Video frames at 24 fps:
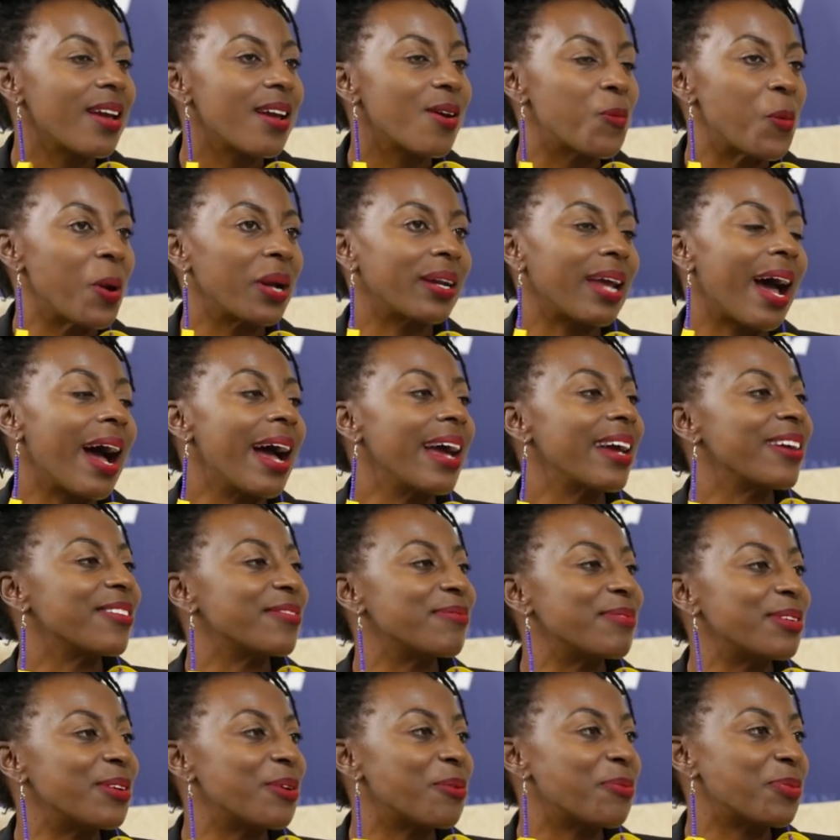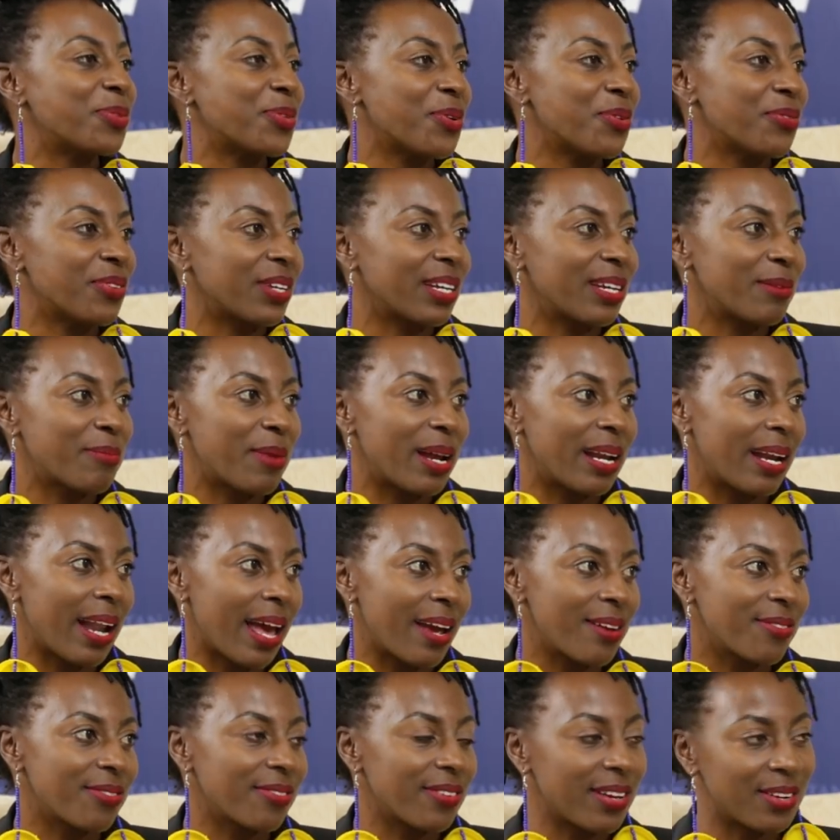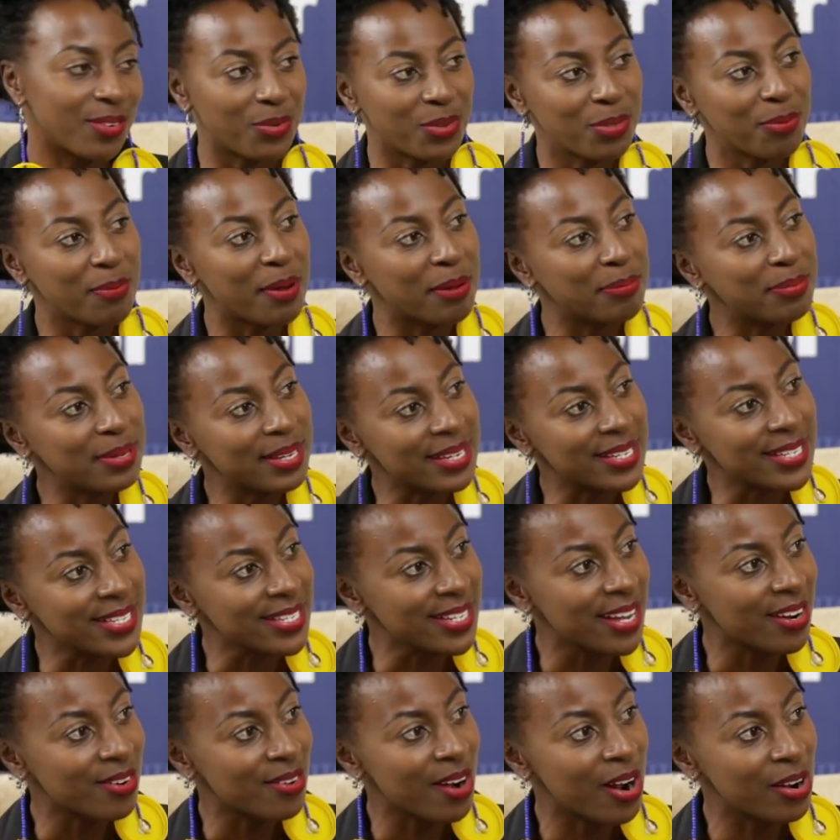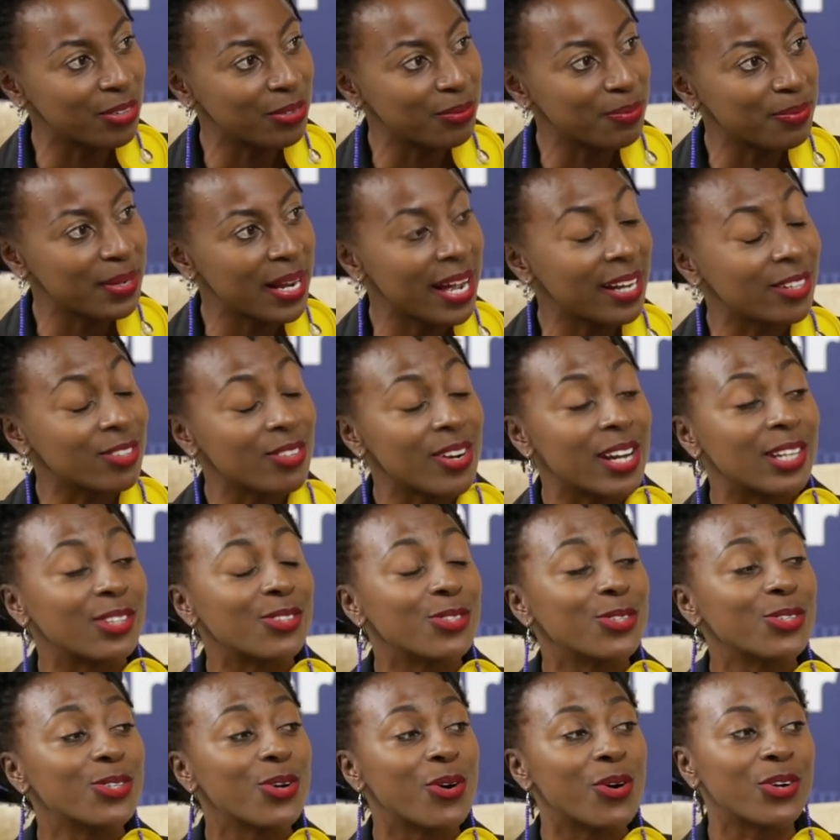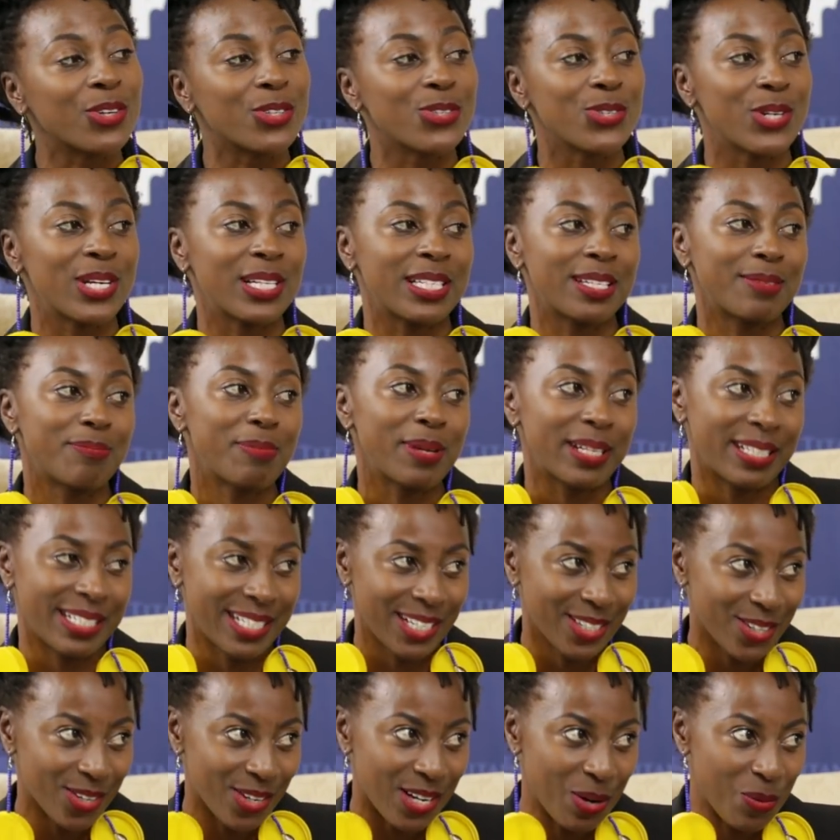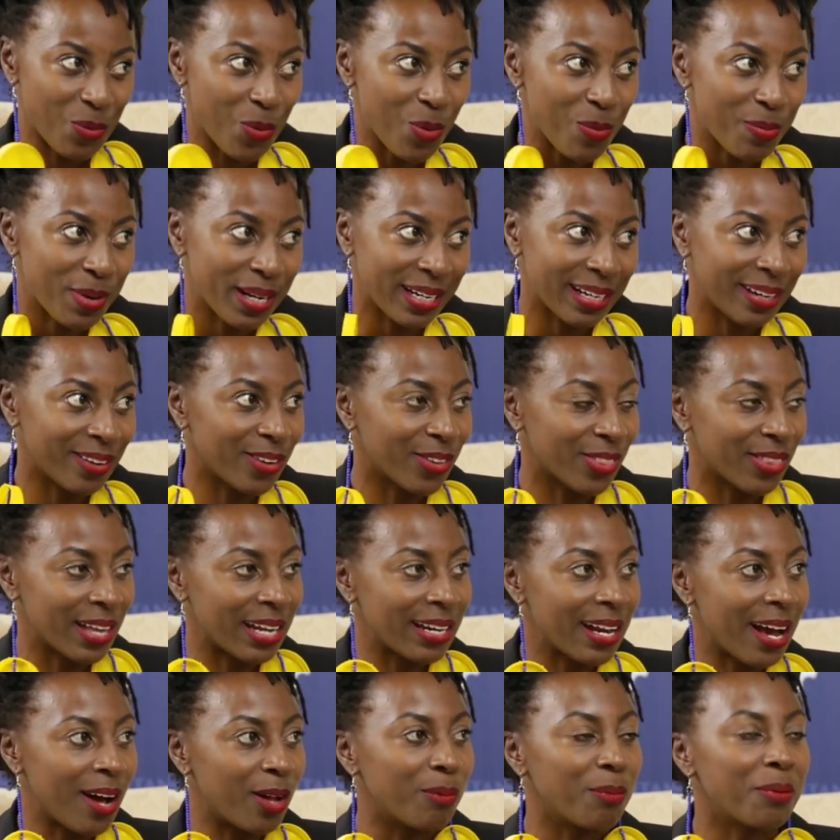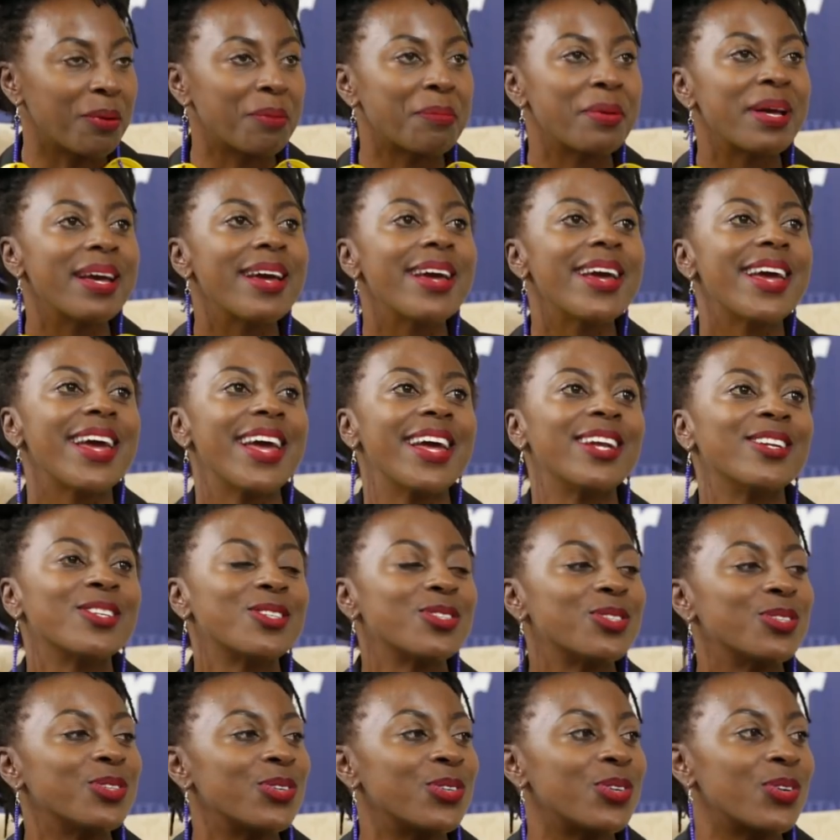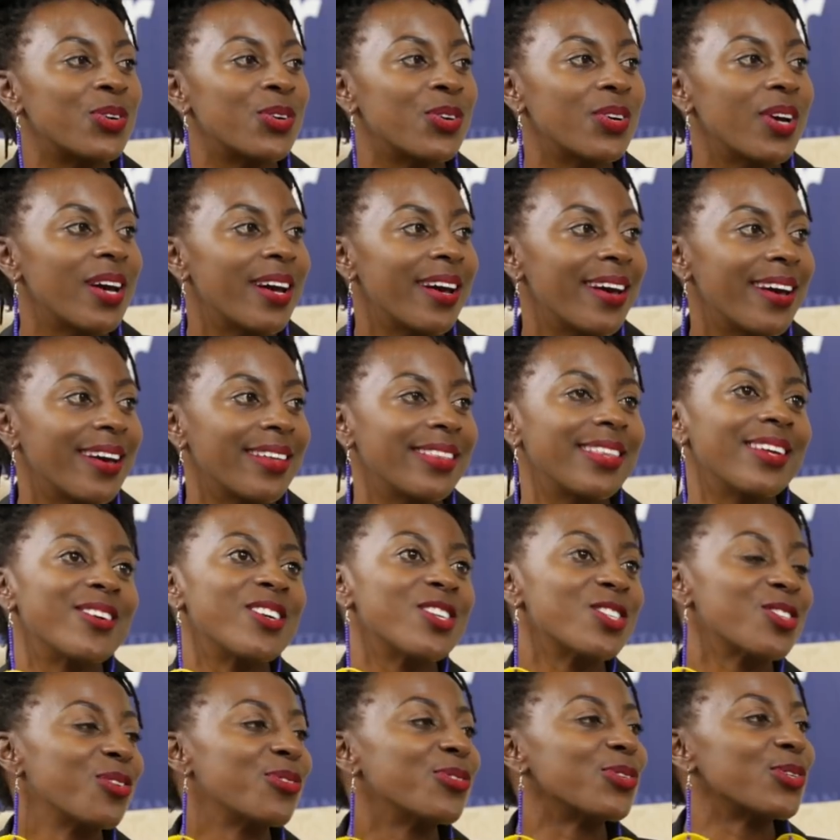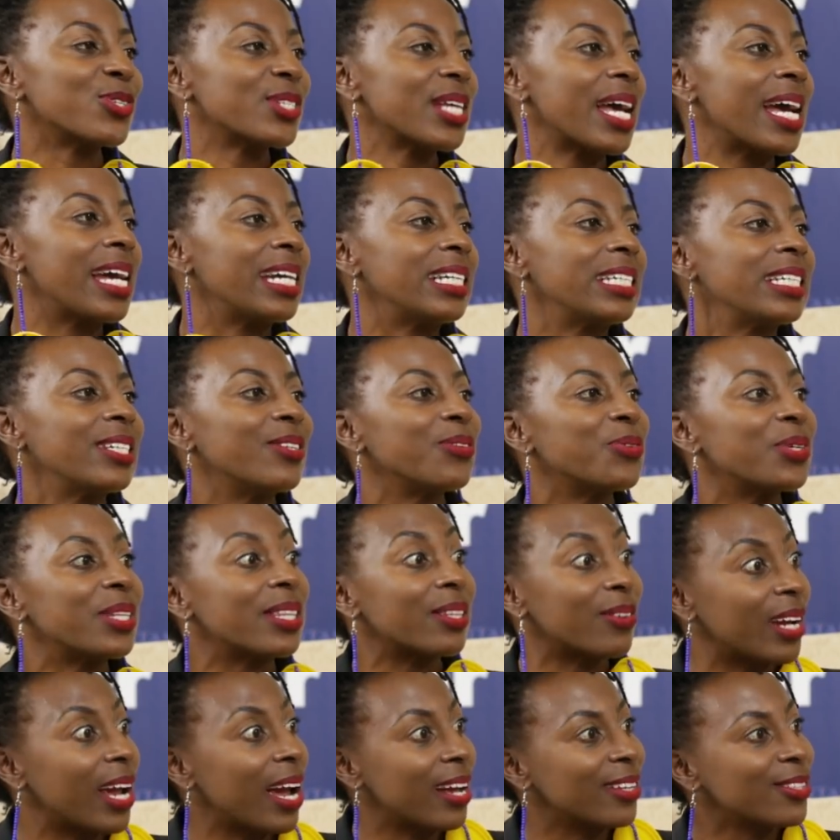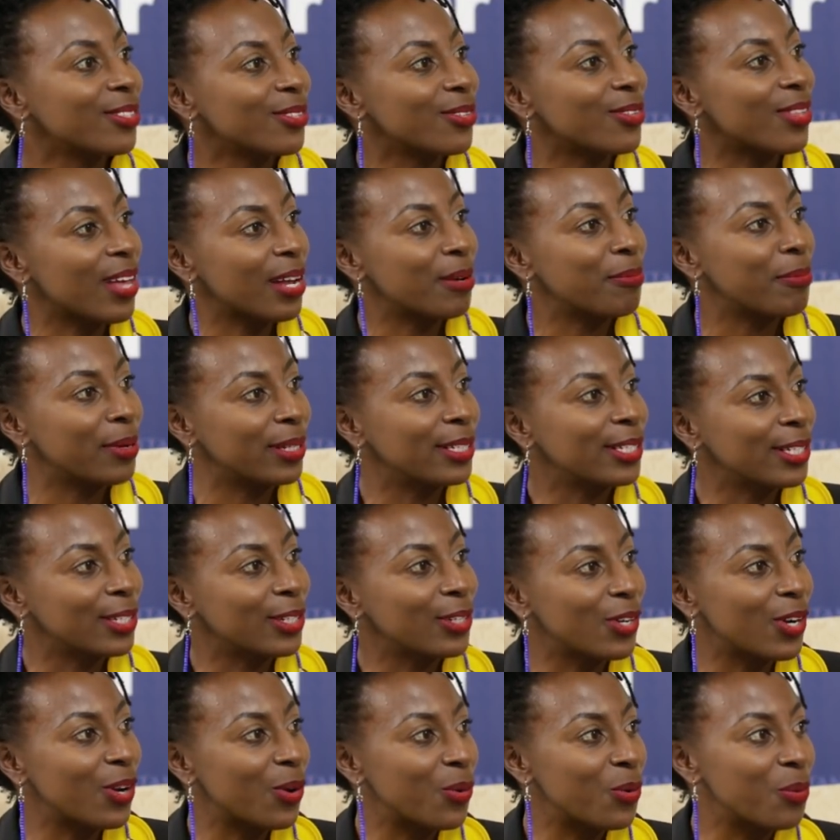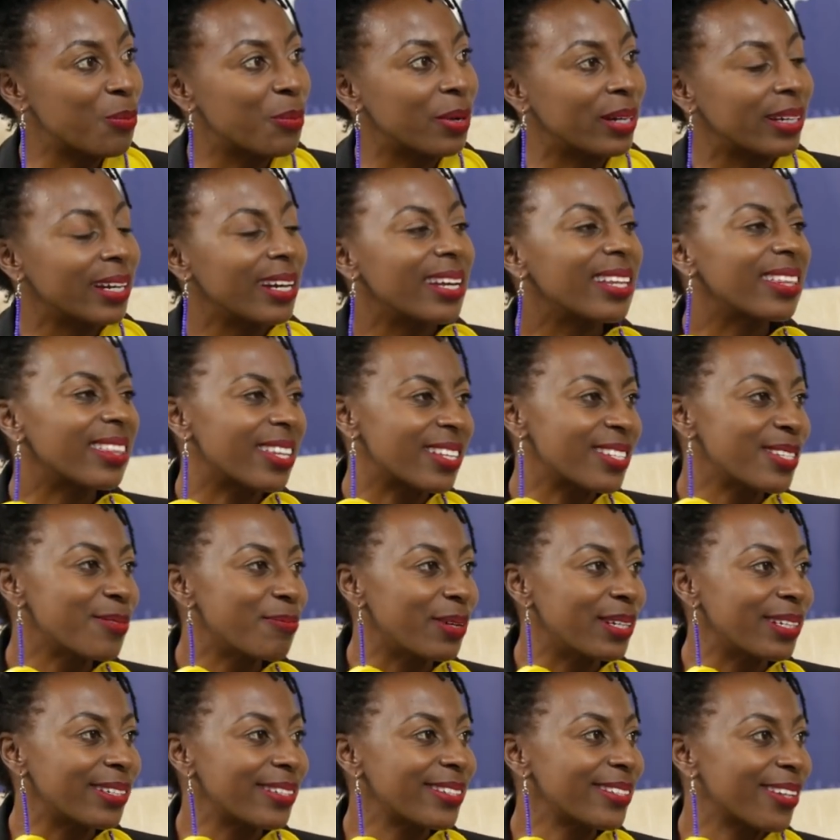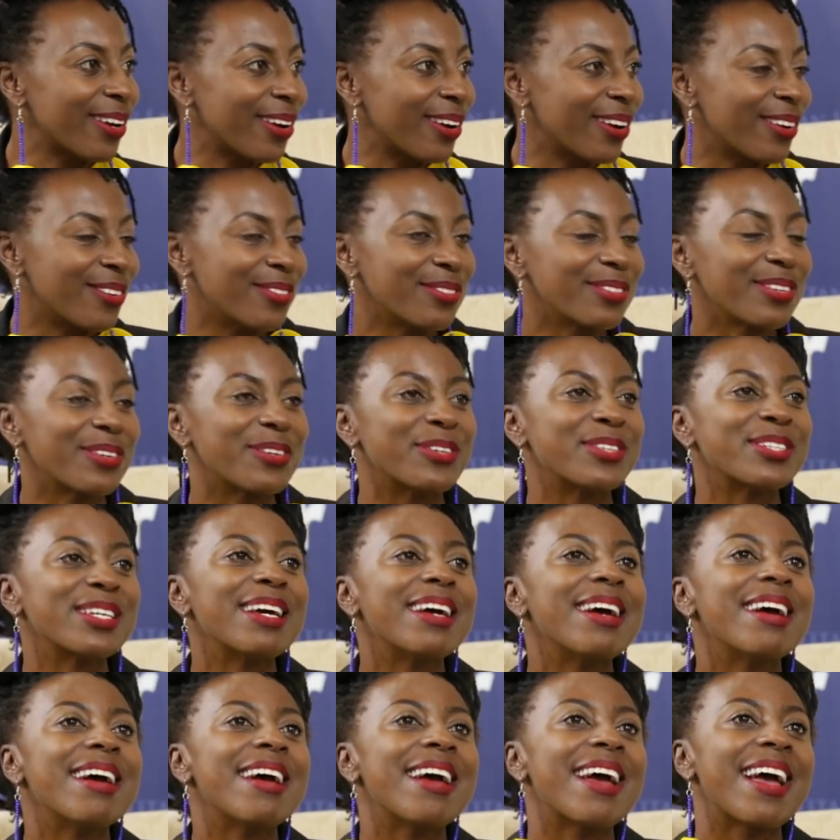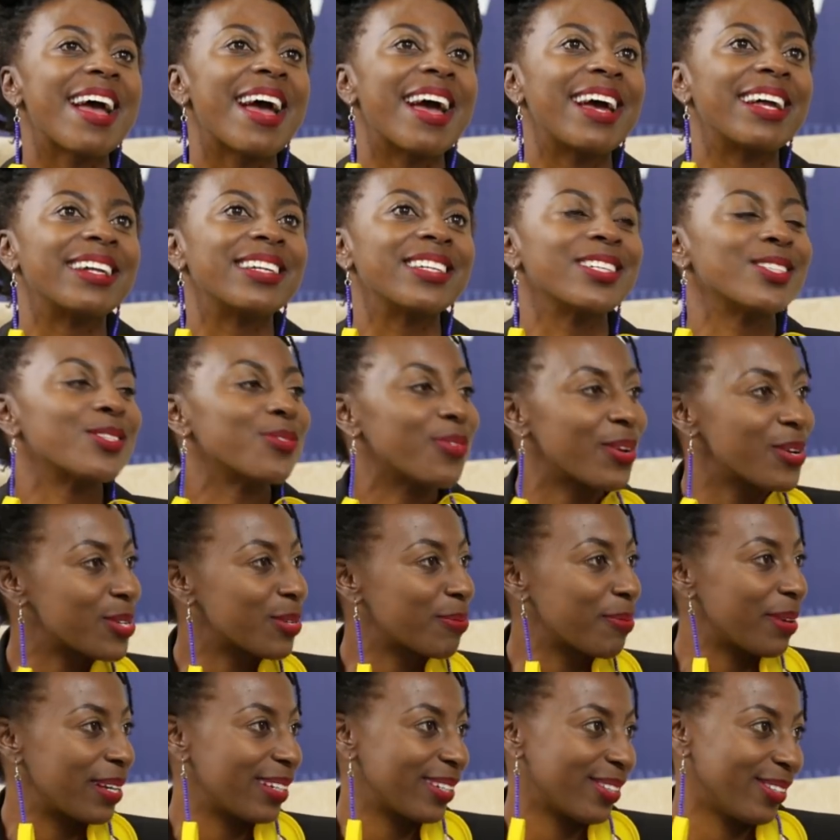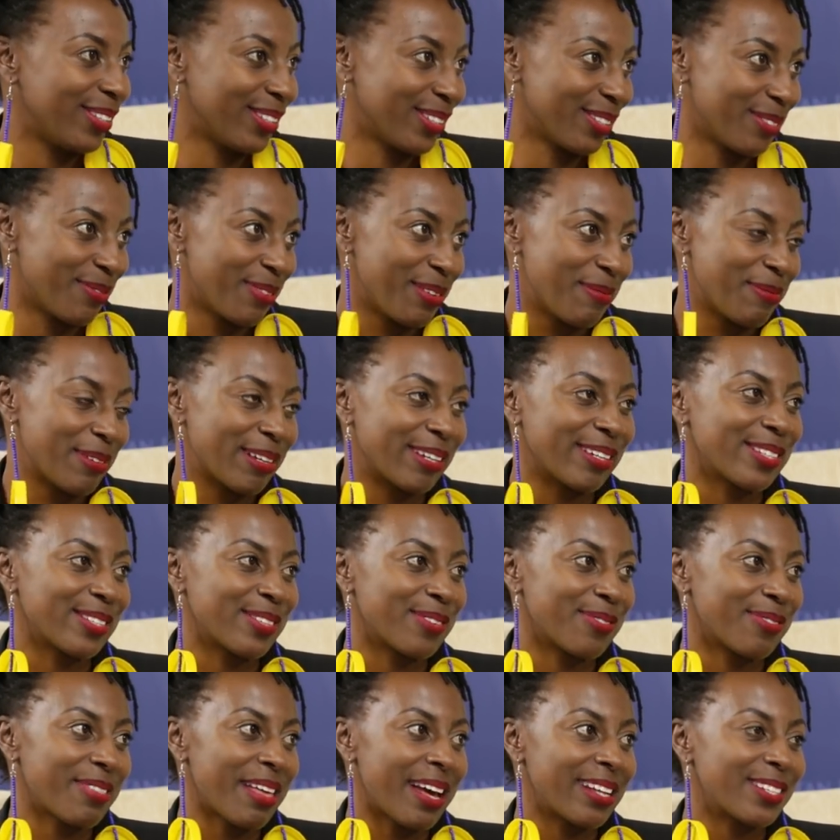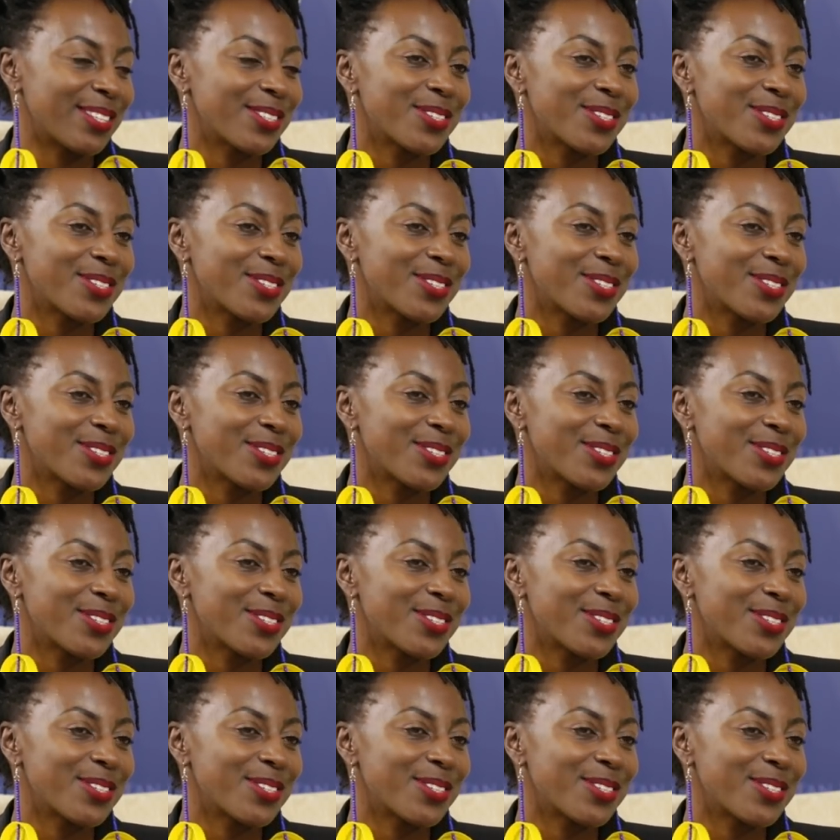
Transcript: what I have been observing in my life and with my peers around me. I tried to talk to a particular woman on that album and to uh, the rest of society with regards to that particular woman, the spinster, of mm. course. And it's very special to me because of that.